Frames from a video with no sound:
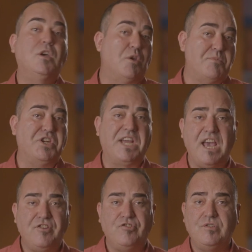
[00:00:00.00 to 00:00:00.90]

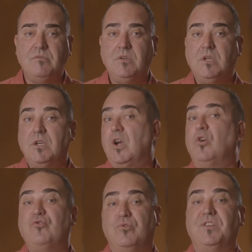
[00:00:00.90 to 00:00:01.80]
communication,
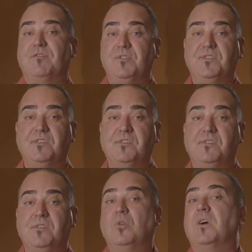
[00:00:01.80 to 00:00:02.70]
cultural
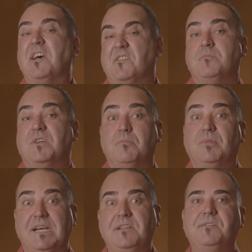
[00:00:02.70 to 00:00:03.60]
differences, or customer
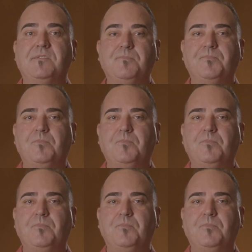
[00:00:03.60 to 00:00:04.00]
complaints.